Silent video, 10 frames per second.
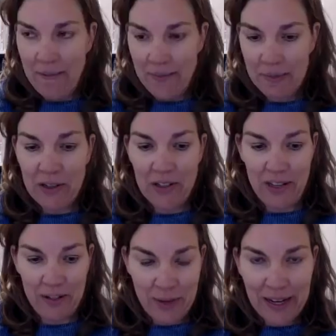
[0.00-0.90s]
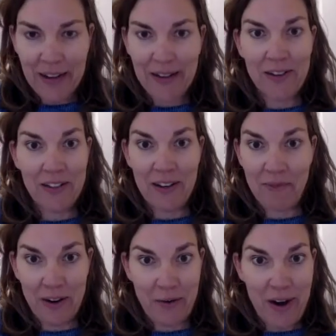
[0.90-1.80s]
especially this weekend. Just if
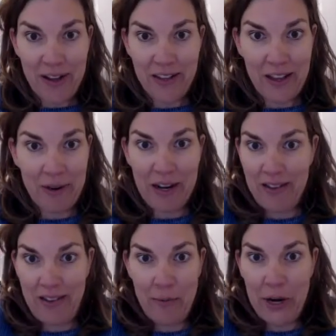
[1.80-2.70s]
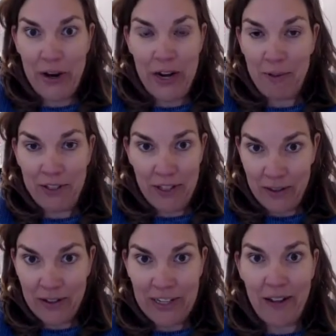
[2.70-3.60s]
we don't rest, then we aren't able to
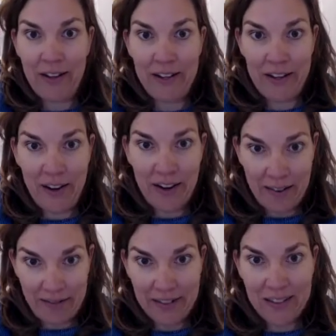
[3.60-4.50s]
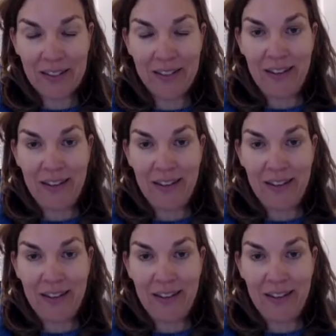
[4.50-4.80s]
use our talents and our gifts.